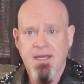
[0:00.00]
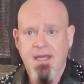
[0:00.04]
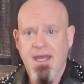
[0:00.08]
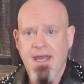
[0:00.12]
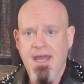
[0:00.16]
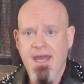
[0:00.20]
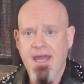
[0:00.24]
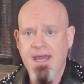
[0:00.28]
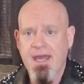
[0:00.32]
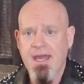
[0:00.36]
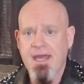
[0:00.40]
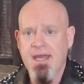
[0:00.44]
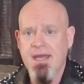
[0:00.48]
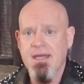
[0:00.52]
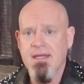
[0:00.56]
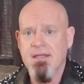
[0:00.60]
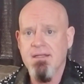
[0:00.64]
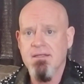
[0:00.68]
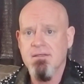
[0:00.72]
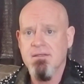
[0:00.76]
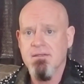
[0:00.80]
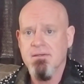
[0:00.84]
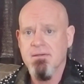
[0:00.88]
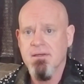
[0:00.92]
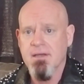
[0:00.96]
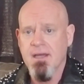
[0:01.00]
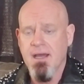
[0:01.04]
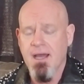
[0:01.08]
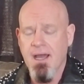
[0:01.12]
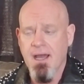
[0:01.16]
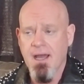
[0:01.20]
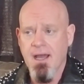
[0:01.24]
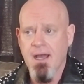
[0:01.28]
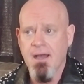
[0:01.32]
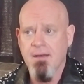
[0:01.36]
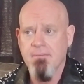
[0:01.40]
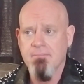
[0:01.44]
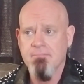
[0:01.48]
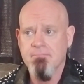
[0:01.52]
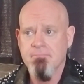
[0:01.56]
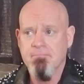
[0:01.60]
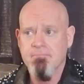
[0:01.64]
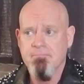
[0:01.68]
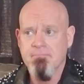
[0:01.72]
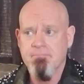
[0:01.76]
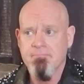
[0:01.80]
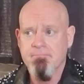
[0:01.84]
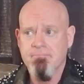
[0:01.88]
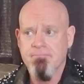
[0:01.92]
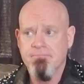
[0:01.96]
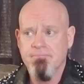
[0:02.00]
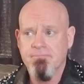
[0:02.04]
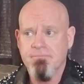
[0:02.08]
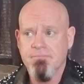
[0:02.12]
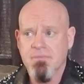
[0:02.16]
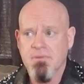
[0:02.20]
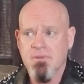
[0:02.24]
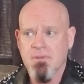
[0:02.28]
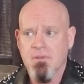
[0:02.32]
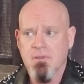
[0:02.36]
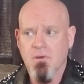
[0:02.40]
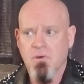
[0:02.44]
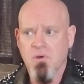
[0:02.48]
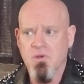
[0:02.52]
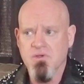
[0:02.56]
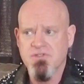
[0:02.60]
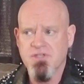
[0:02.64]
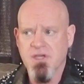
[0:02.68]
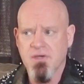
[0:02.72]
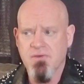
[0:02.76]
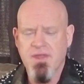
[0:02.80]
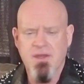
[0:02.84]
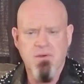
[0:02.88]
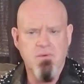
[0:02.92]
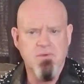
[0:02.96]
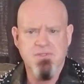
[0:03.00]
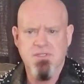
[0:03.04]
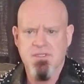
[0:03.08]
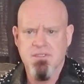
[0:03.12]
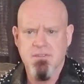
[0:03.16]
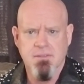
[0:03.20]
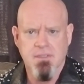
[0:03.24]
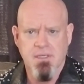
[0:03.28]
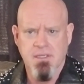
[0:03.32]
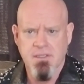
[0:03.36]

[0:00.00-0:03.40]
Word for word: And um, also, there was a,